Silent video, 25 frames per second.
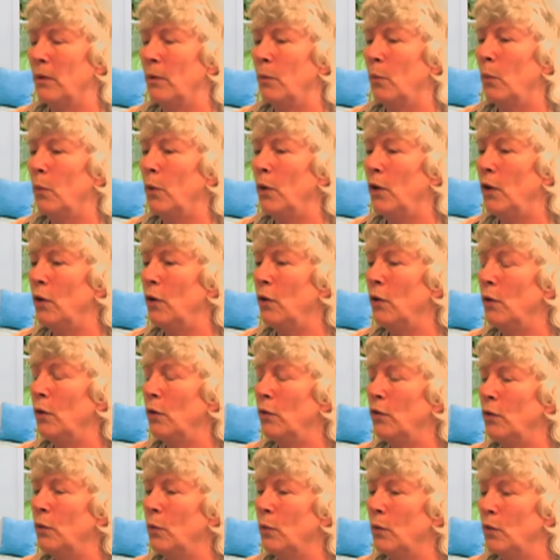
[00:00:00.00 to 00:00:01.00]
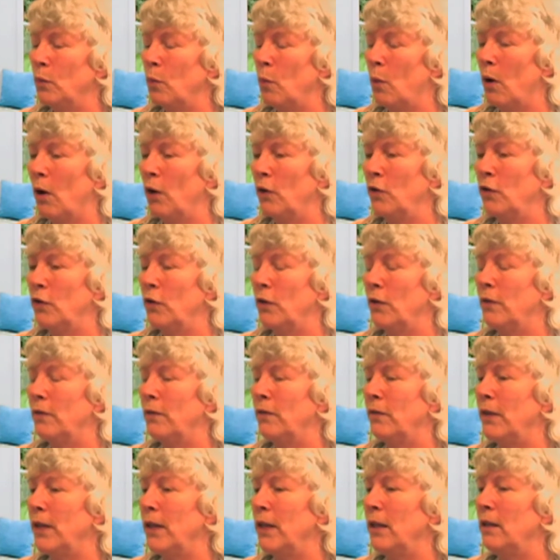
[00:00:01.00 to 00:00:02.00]
When Yahusha was washing the
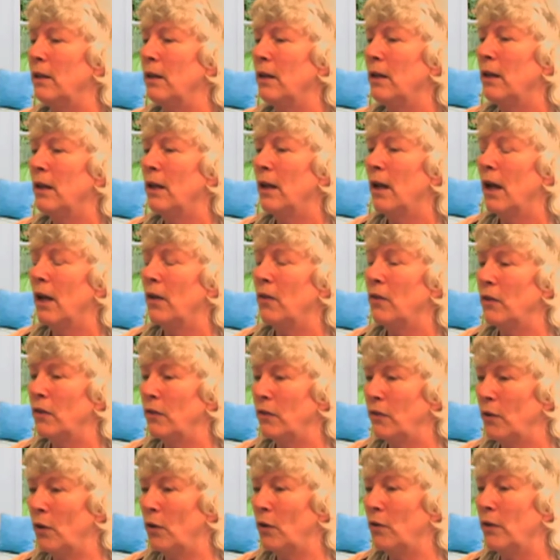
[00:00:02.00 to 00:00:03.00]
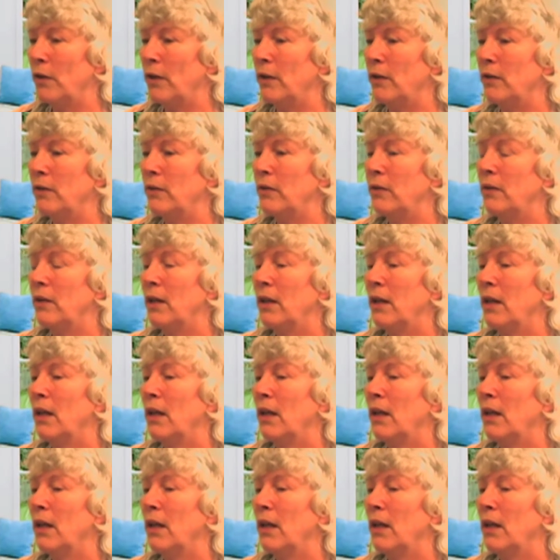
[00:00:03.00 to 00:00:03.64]
feet of the servants,